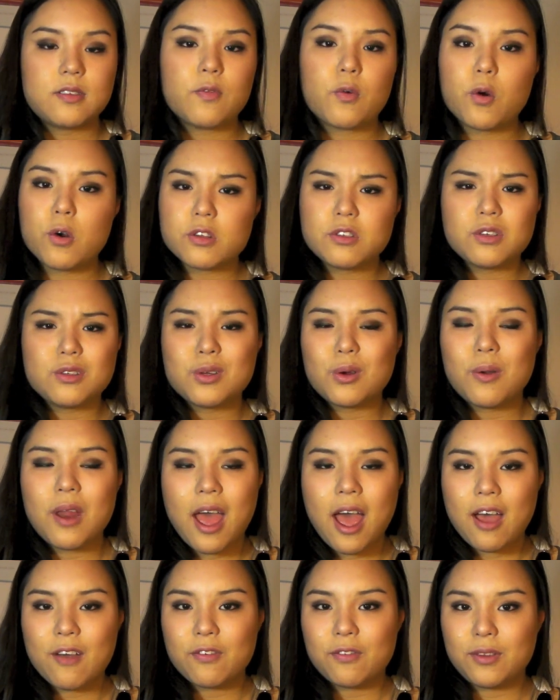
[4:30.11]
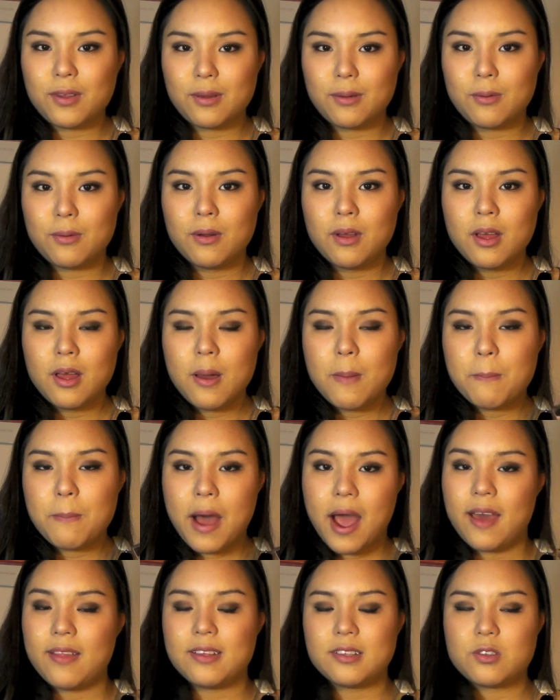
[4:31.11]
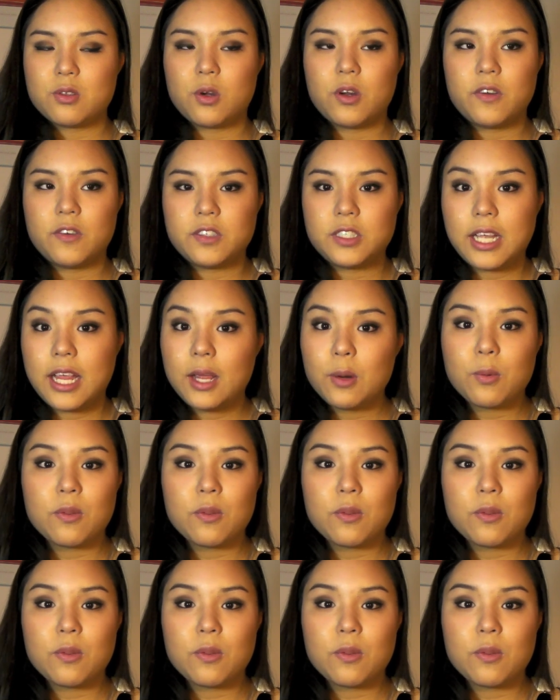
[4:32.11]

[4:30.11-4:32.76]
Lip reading: Of course, you don't have to buy this sort of shade.